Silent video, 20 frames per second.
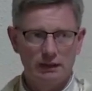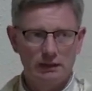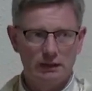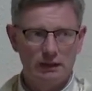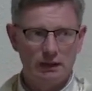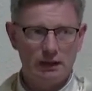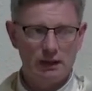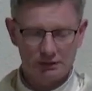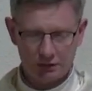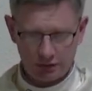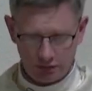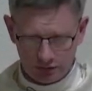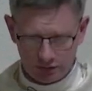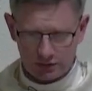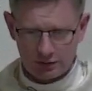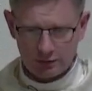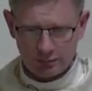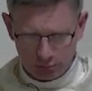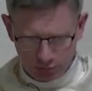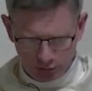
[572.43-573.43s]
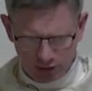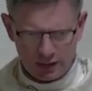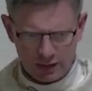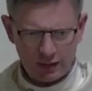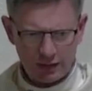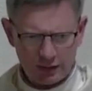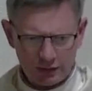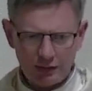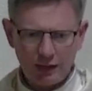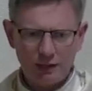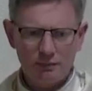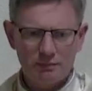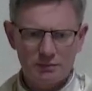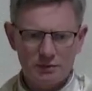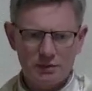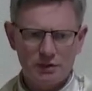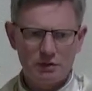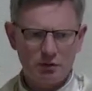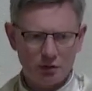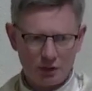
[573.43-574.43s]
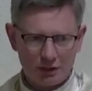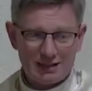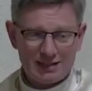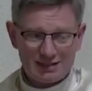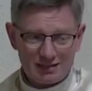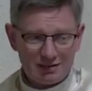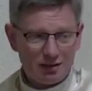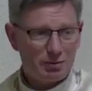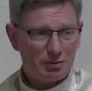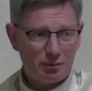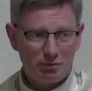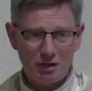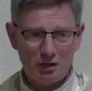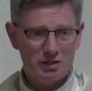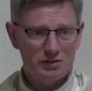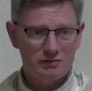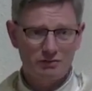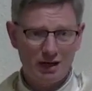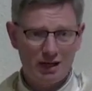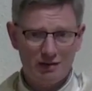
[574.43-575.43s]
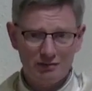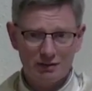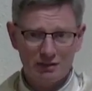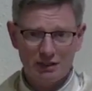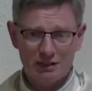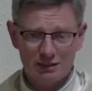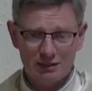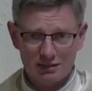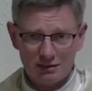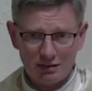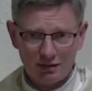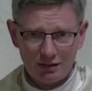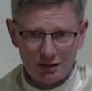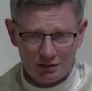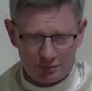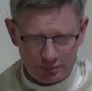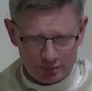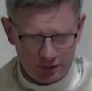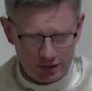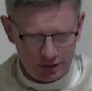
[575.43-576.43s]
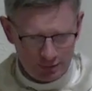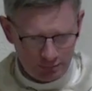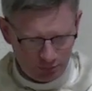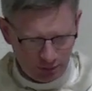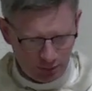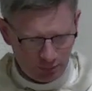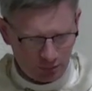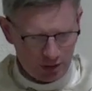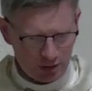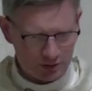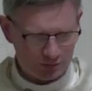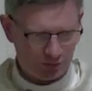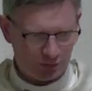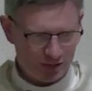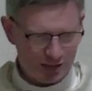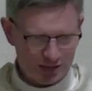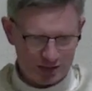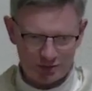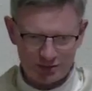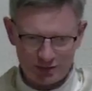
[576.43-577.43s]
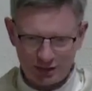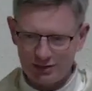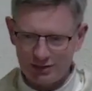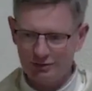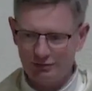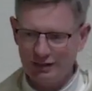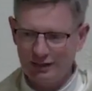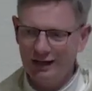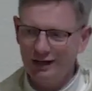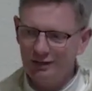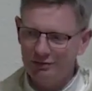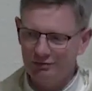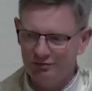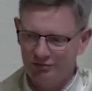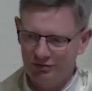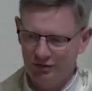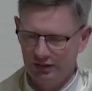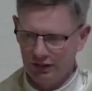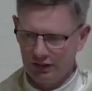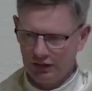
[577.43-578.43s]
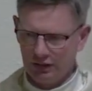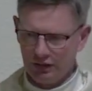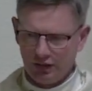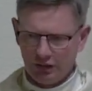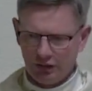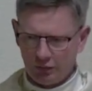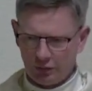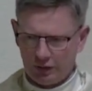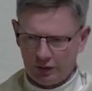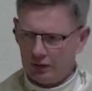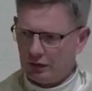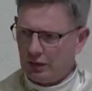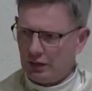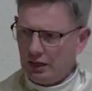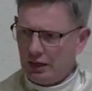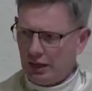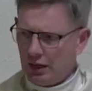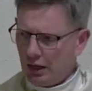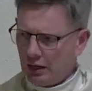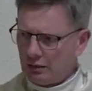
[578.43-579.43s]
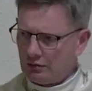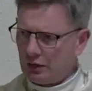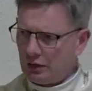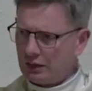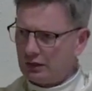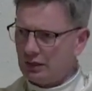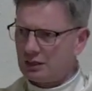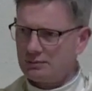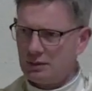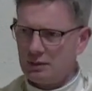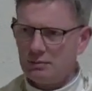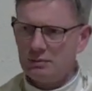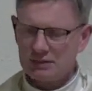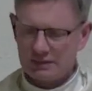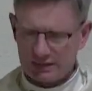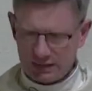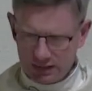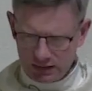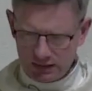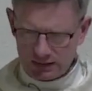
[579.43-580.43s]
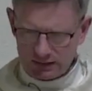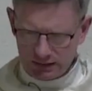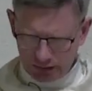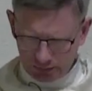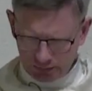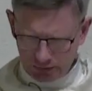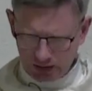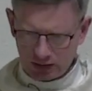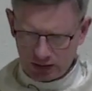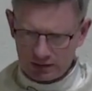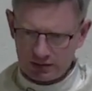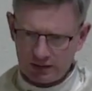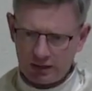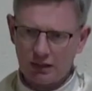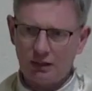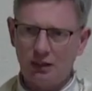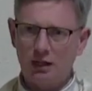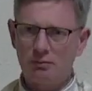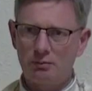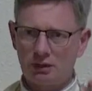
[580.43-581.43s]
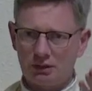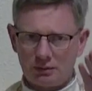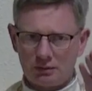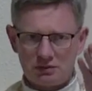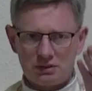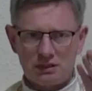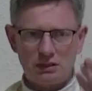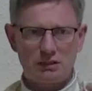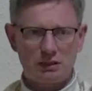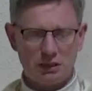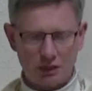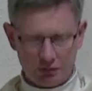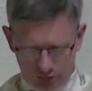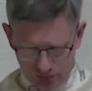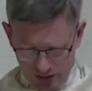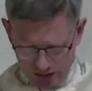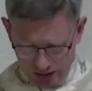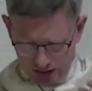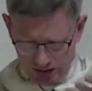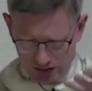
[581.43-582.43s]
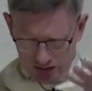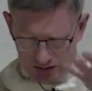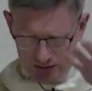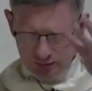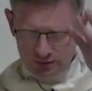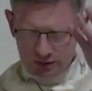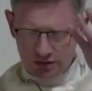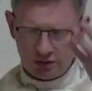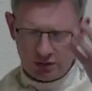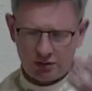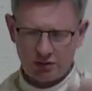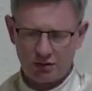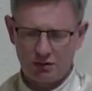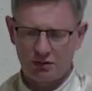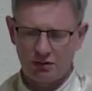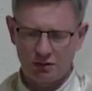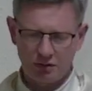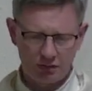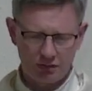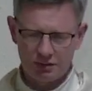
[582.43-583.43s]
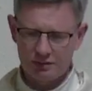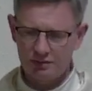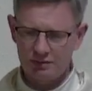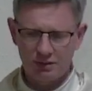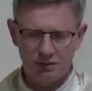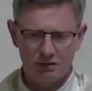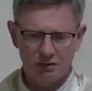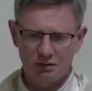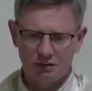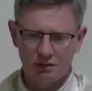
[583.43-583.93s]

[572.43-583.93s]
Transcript: And to learn then to bring them to the Lord. This is all preparation for heaven, guys. This is all inter- preparation for intercessory life, where I recognize people's needs, and because of that, I bring them to God. I raise them to the Lord. I raise them to the Lord.